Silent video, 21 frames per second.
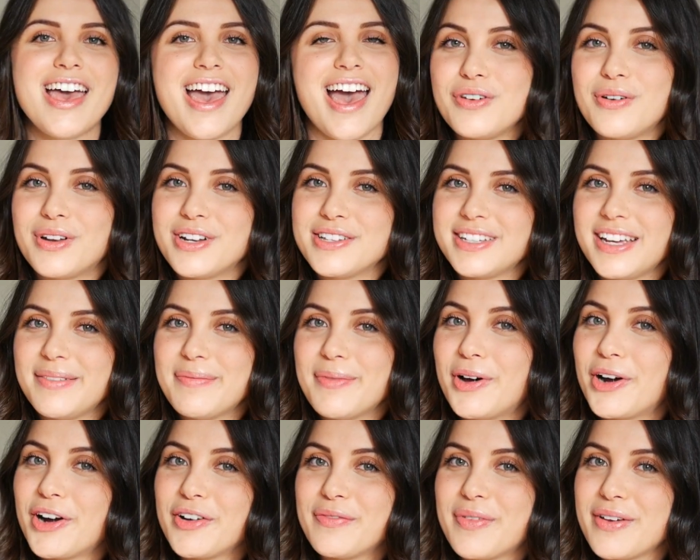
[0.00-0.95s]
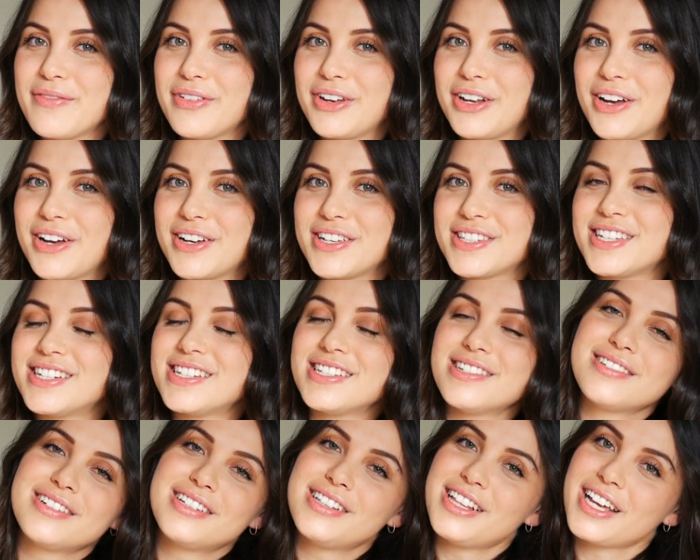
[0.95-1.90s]
If you want to see more of my videos,
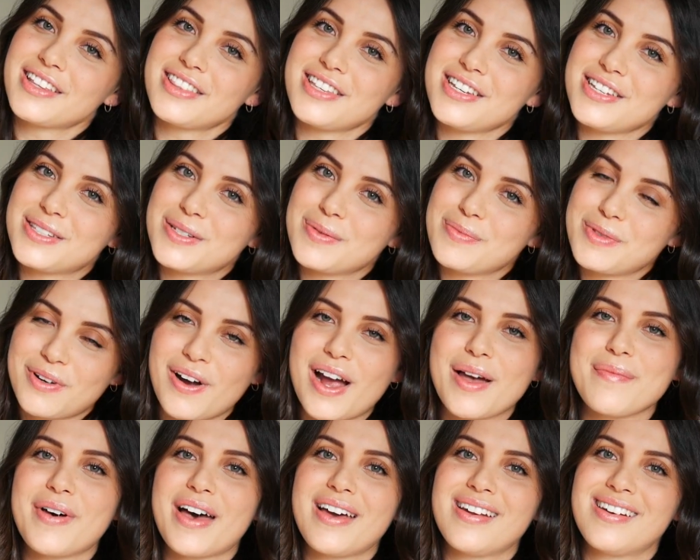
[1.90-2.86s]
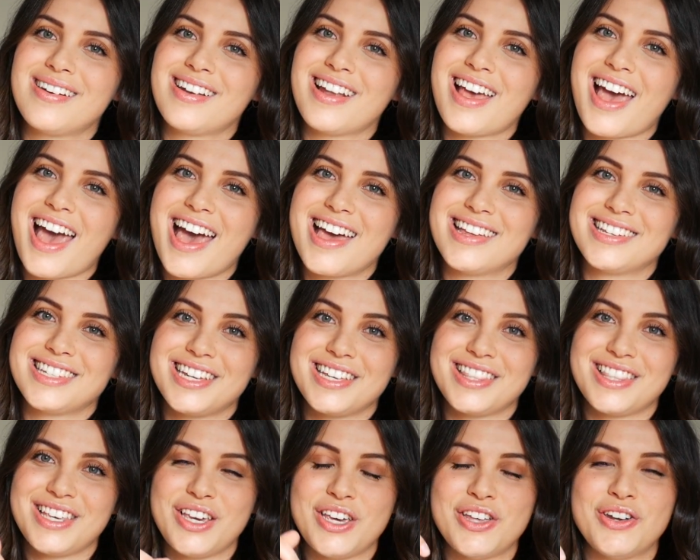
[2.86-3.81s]
then click the subscribe button and
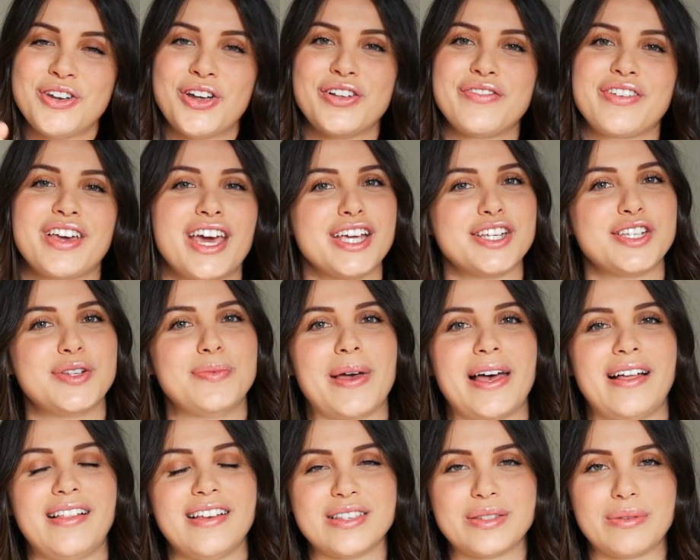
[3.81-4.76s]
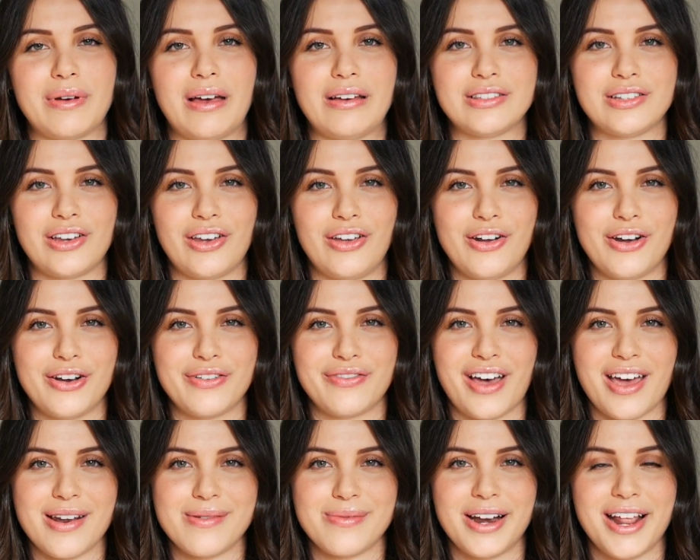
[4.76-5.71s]
hit the notification bell as well so you're
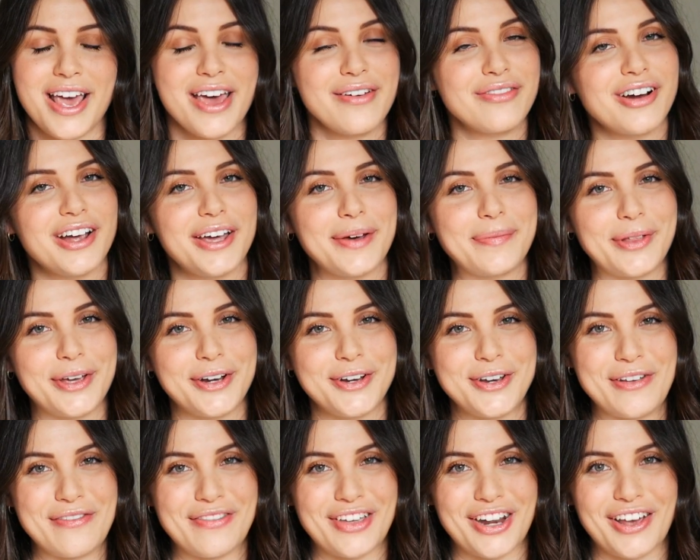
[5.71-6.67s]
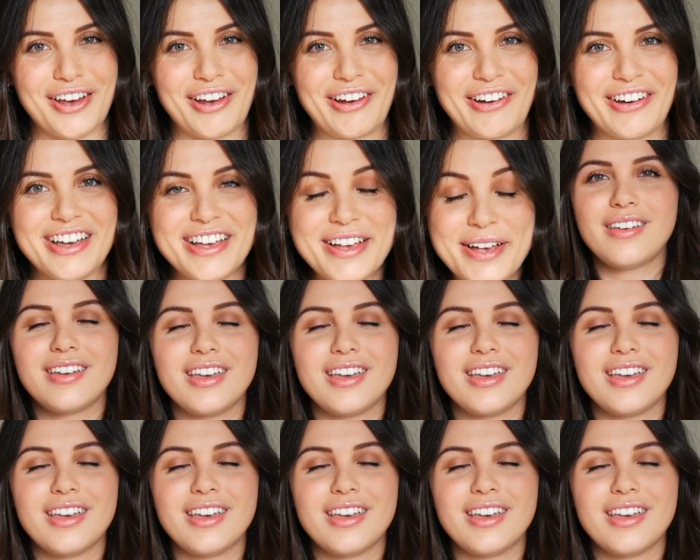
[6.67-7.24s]
notified whenever I upload a new video.